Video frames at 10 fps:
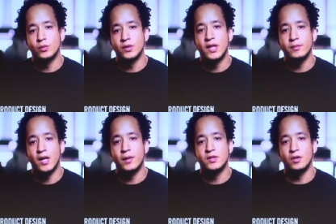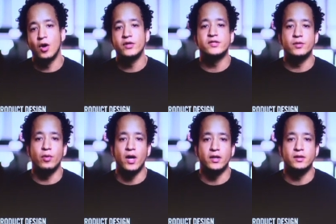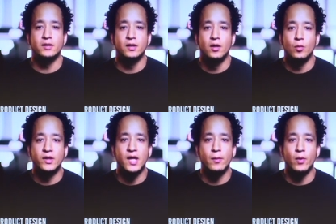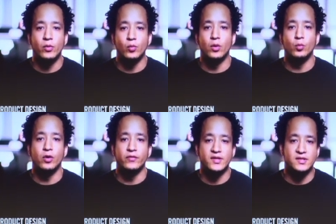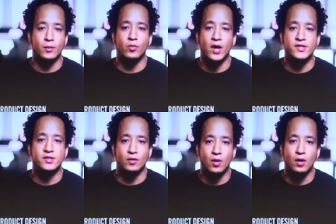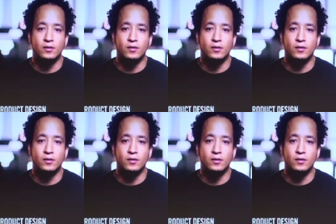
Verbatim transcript: it came time to launch the product, we came up with one word that summarized it all